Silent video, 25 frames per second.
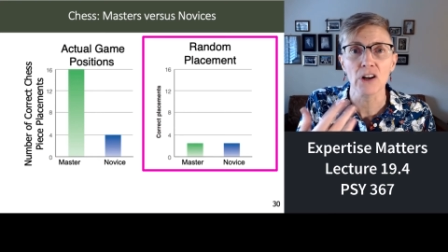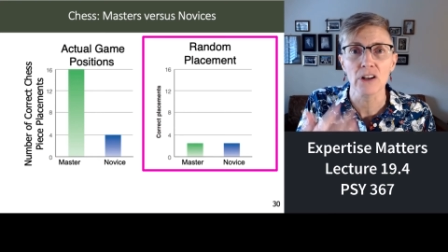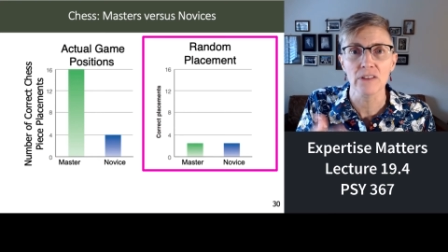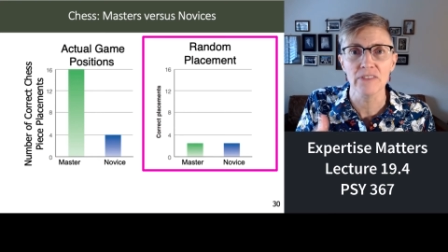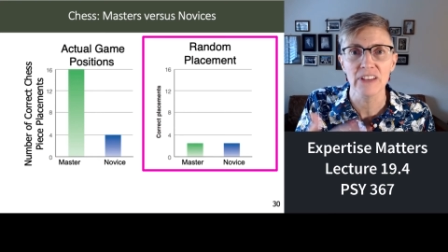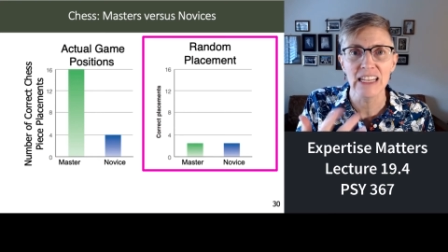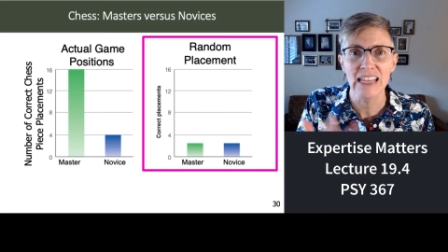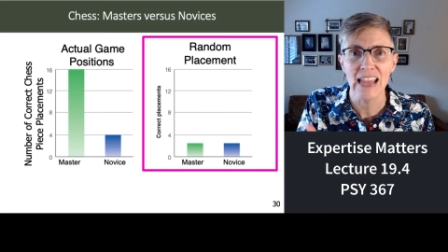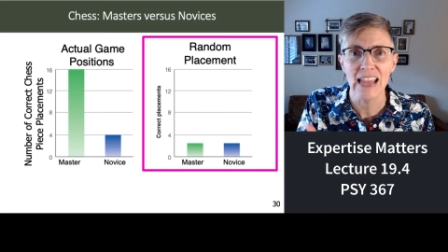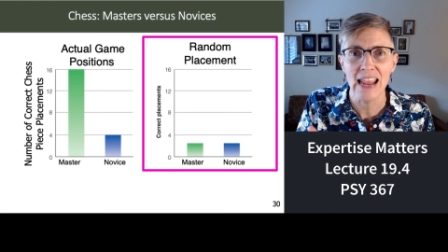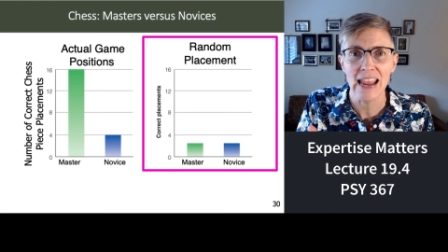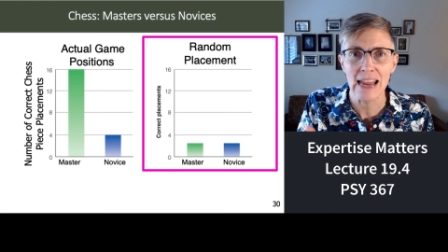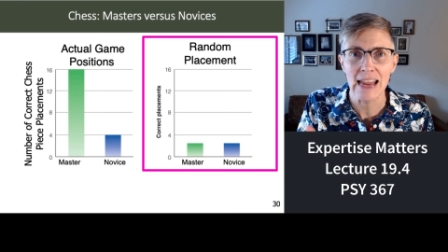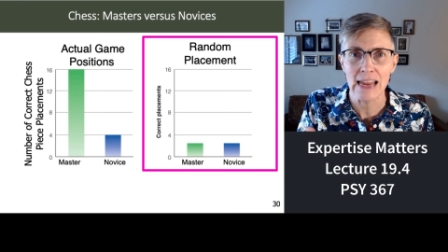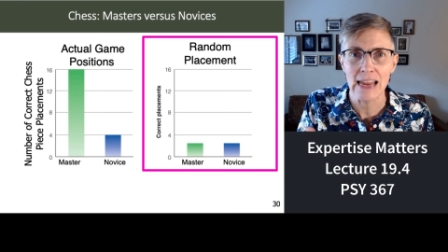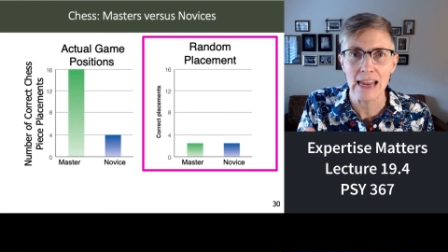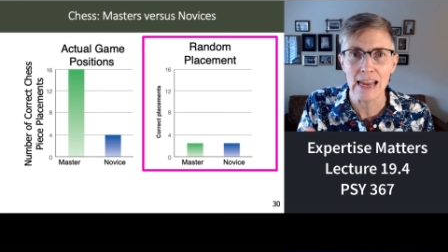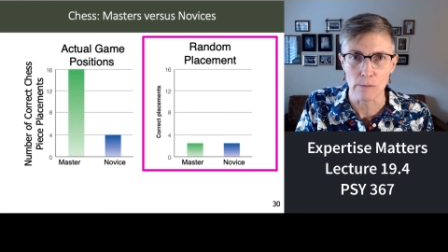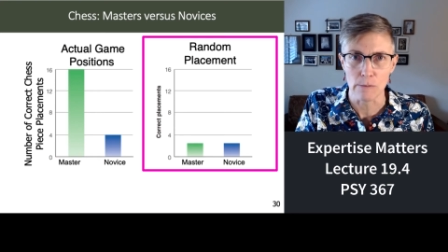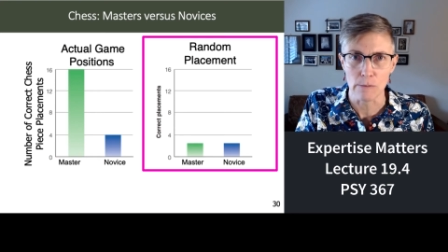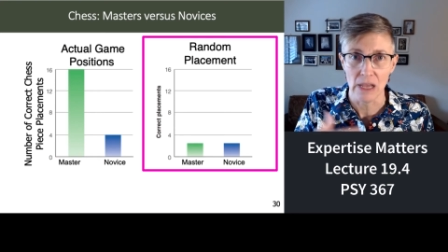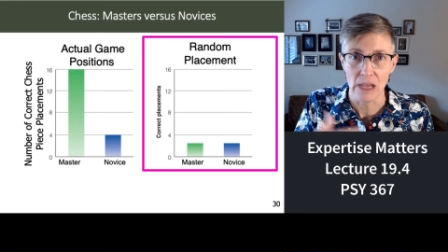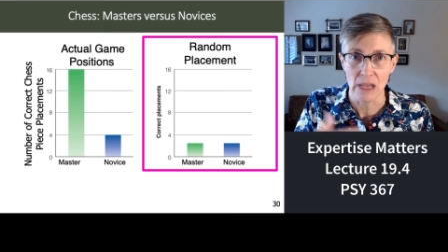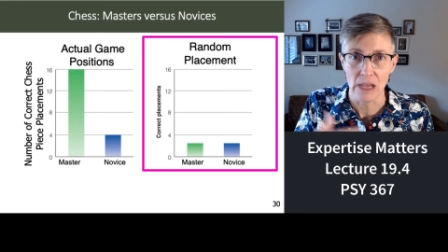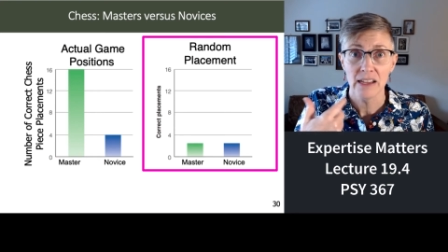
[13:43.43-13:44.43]
game,
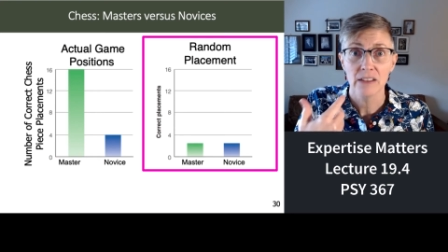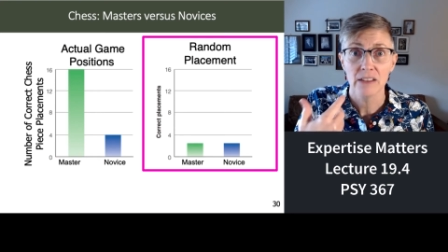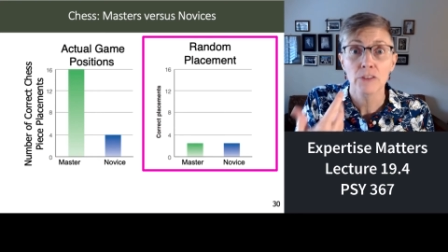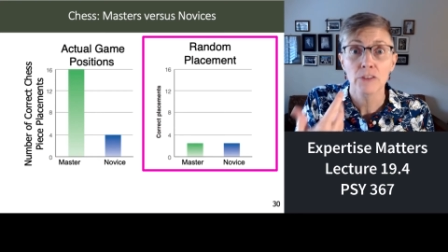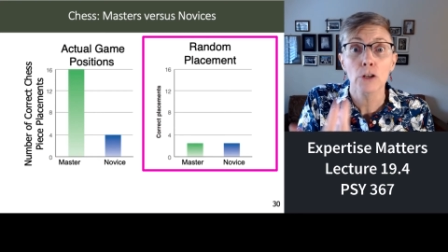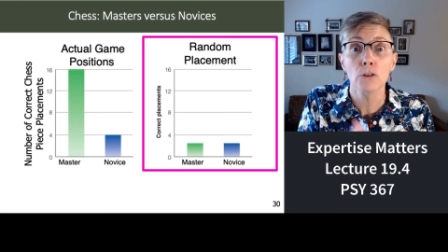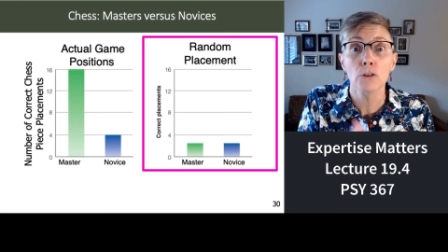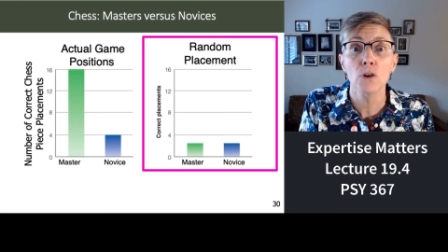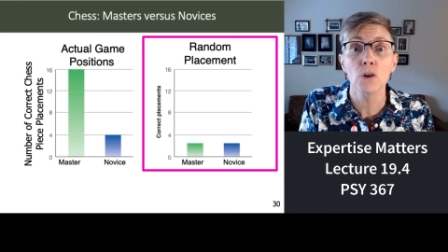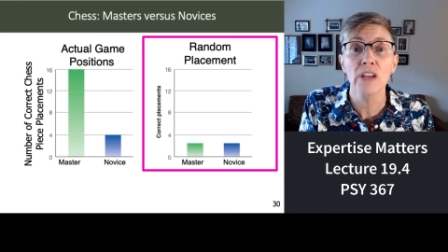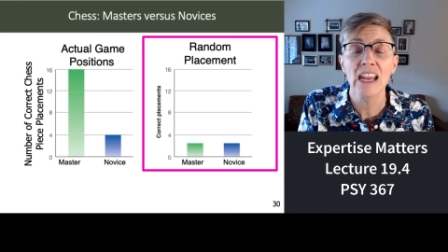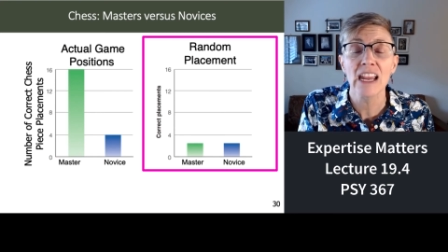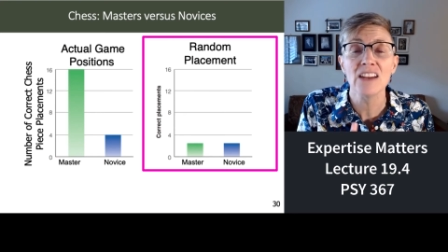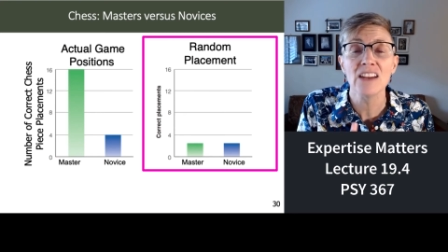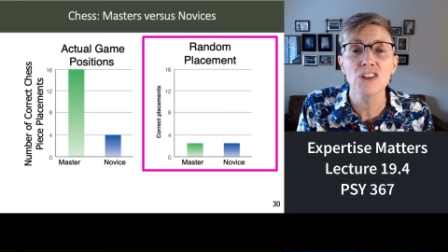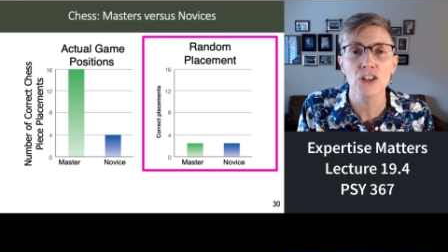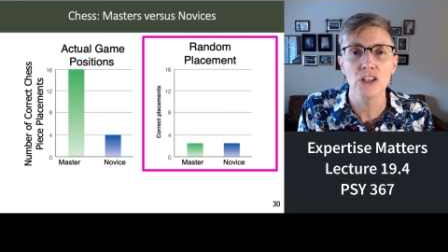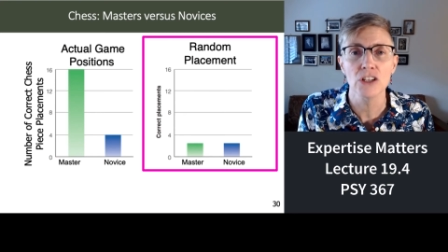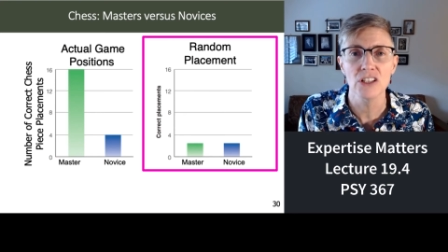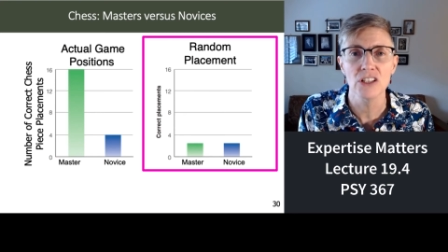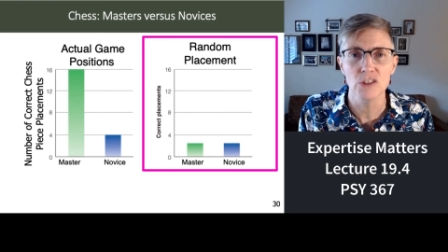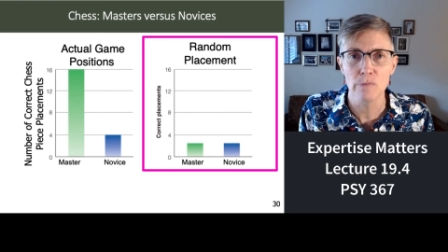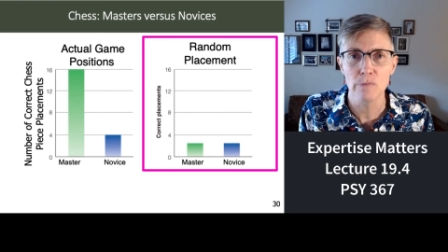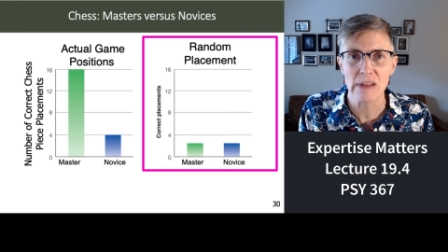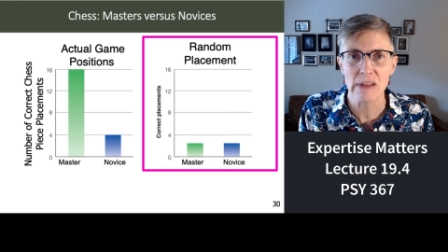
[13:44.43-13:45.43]
if their location is
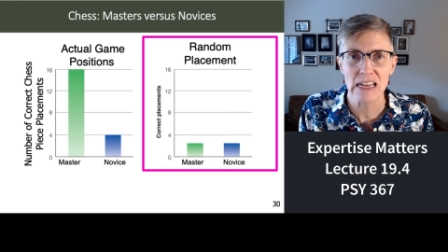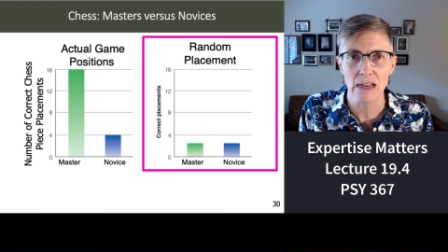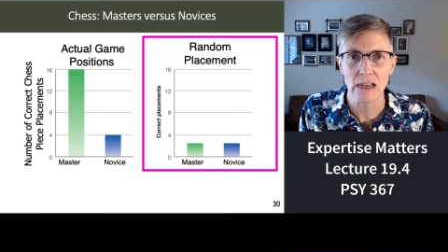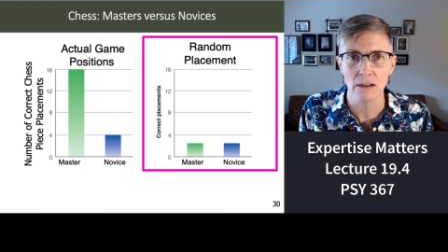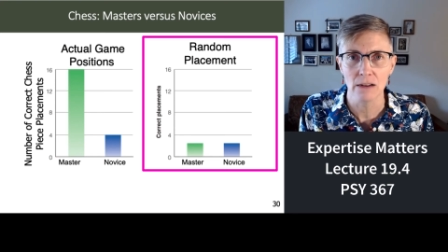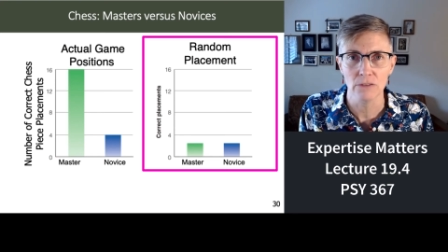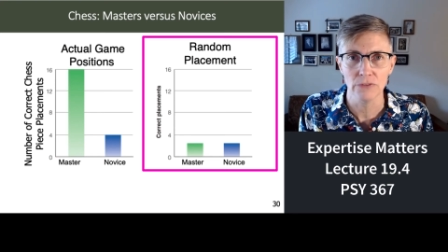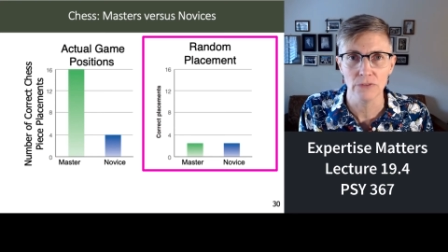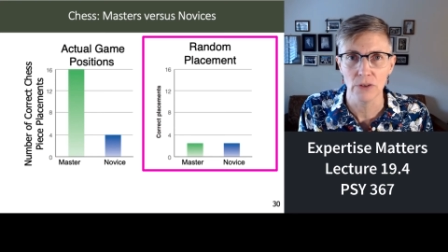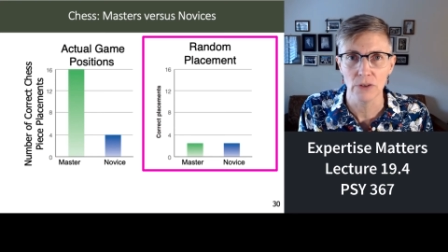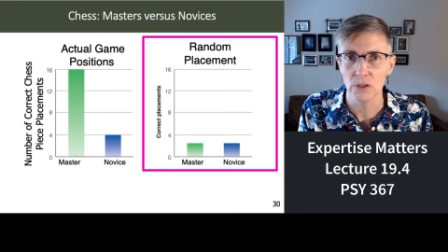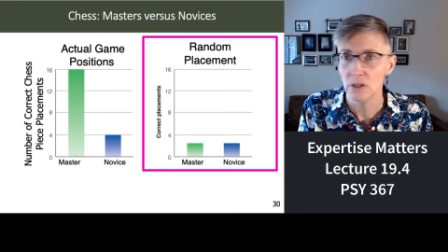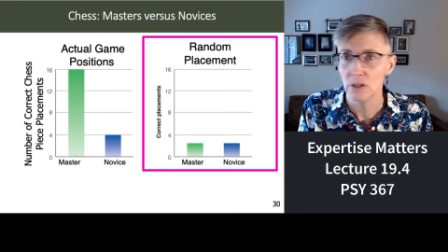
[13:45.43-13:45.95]
meaningful.